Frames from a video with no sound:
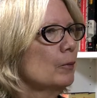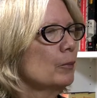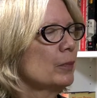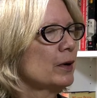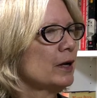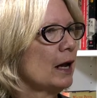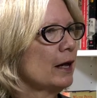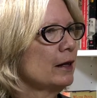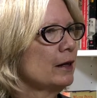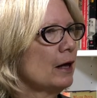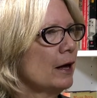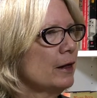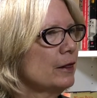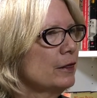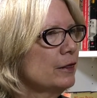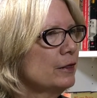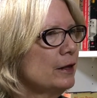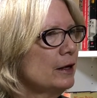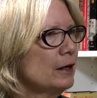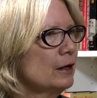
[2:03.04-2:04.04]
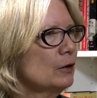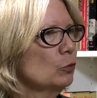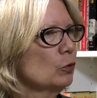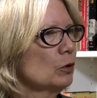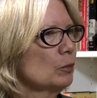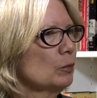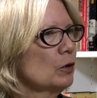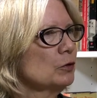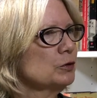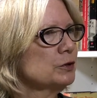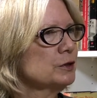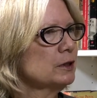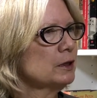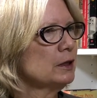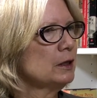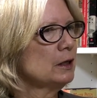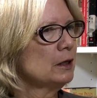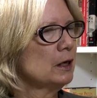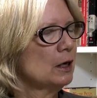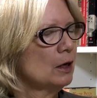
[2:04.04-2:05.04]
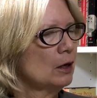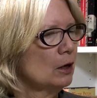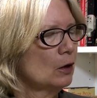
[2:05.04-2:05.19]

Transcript: but I think we're mostly